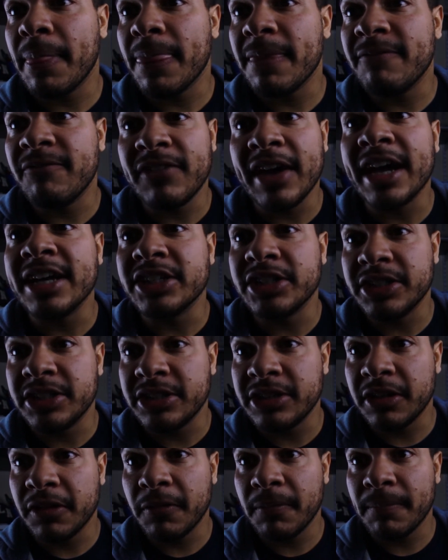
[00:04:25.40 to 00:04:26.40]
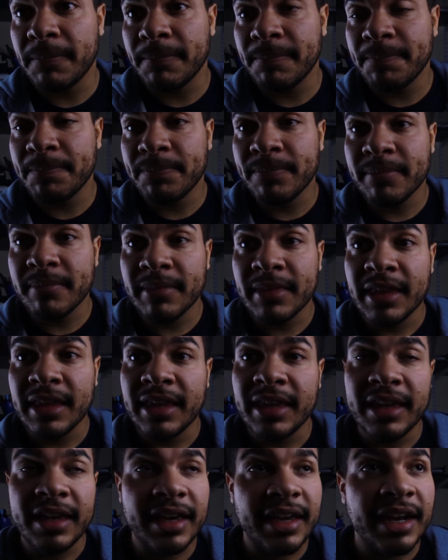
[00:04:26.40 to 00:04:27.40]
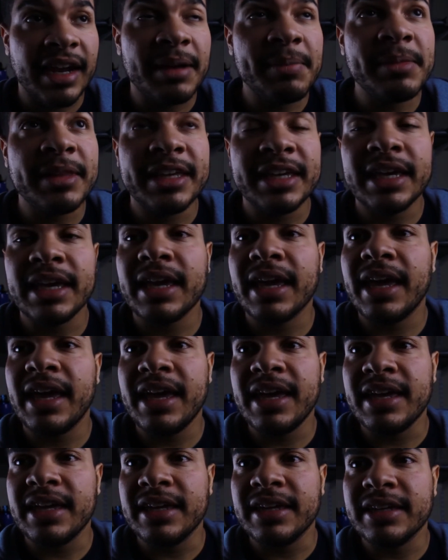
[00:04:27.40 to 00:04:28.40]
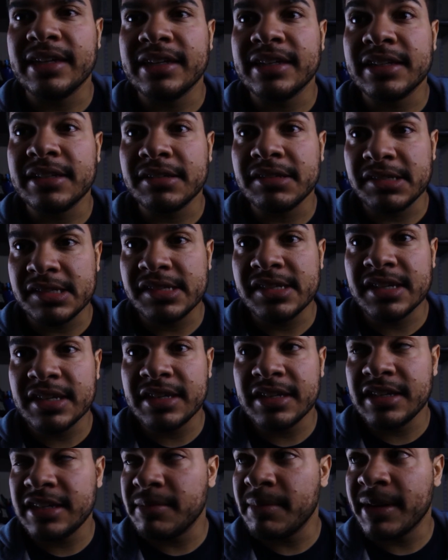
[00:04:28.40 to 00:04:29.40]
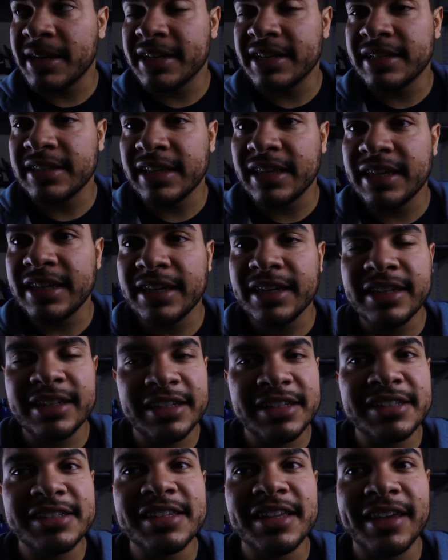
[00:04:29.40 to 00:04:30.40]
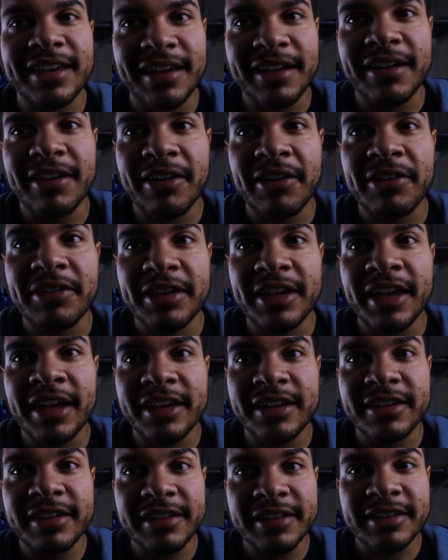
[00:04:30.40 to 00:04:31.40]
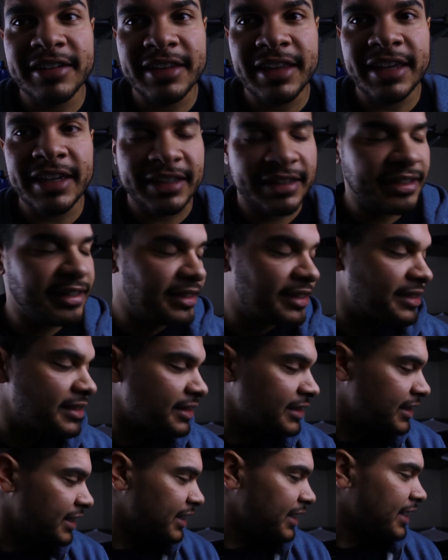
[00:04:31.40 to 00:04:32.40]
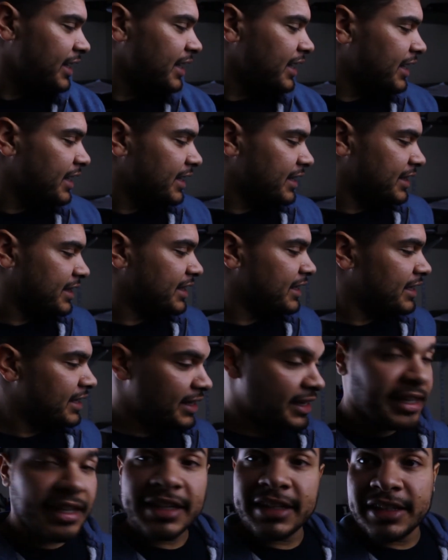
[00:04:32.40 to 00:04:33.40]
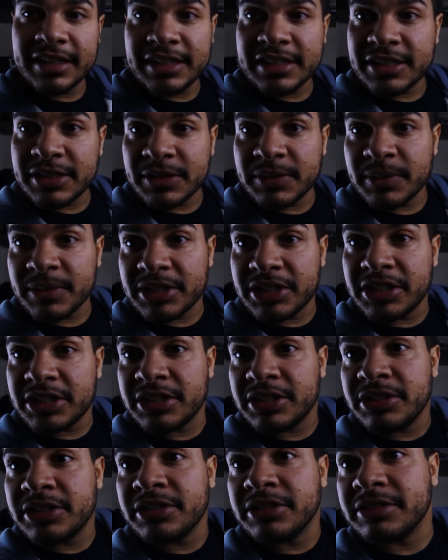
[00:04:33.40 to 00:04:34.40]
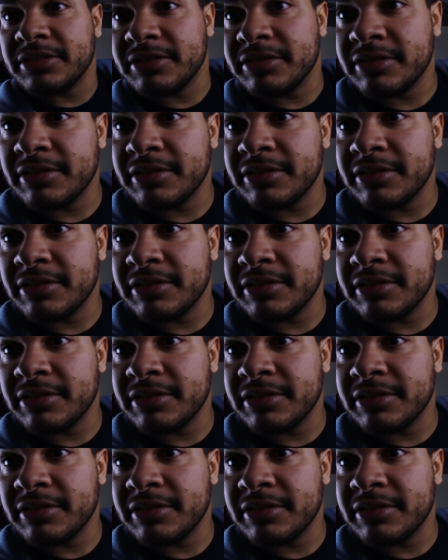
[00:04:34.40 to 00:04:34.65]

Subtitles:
fashion show. And I'm like, hey, is it good? Am I going to like it? And he's like, oh yeah, you're going to like this. And then this is what she drew.